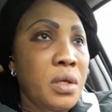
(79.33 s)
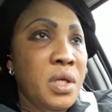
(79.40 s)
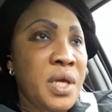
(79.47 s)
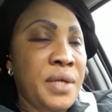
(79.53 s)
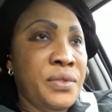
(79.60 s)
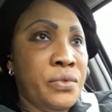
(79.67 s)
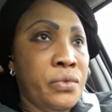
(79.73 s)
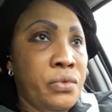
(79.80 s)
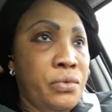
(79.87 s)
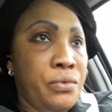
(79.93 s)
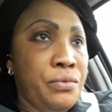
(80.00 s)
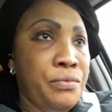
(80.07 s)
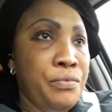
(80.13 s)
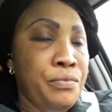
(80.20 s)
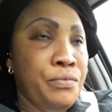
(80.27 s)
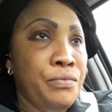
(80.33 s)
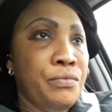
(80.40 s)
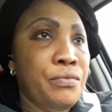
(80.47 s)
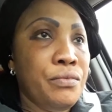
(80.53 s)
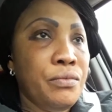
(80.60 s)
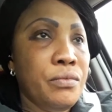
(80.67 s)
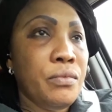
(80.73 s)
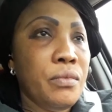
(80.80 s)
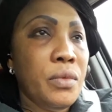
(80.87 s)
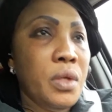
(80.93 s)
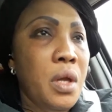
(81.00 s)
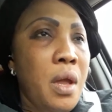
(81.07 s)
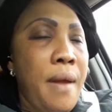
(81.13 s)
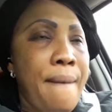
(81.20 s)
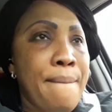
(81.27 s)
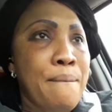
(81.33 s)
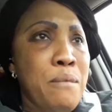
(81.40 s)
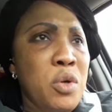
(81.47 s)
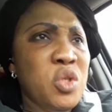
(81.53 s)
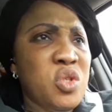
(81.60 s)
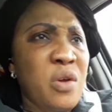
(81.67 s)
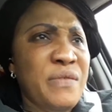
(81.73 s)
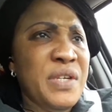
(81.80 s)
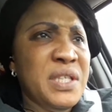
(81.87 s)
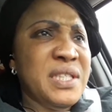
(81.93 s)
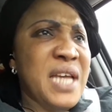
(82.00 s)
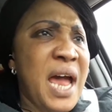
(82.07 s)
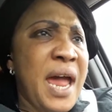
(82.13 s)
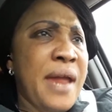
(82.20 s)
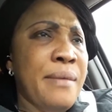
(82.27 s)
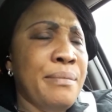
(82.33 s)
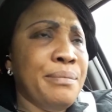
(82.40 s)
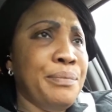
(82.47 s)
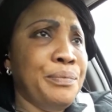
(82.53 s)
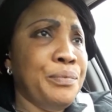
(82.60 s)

yes most of the time